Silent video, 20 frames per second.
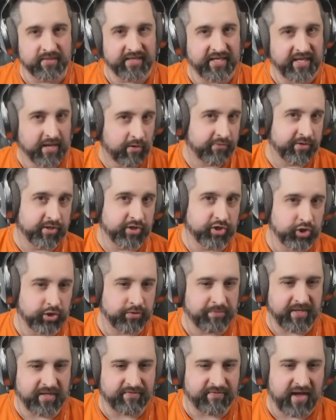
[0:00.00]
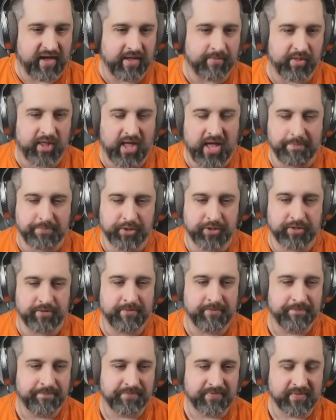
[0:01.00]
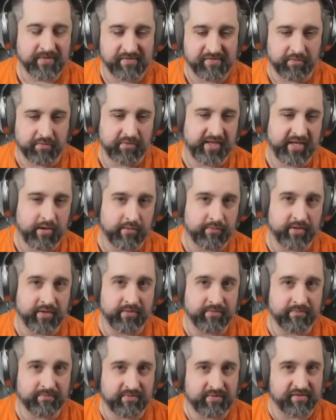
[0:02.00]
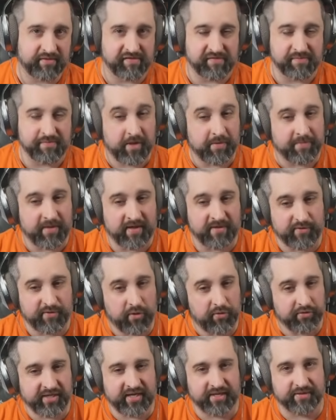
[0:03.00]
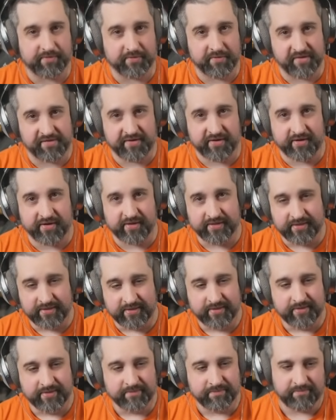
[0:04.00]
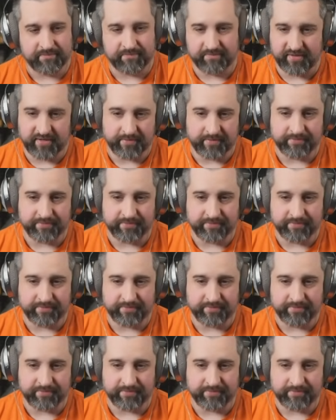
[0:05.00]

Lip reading: Leona should be a viable option. So Leona gets a small buff, only at 3-star. So,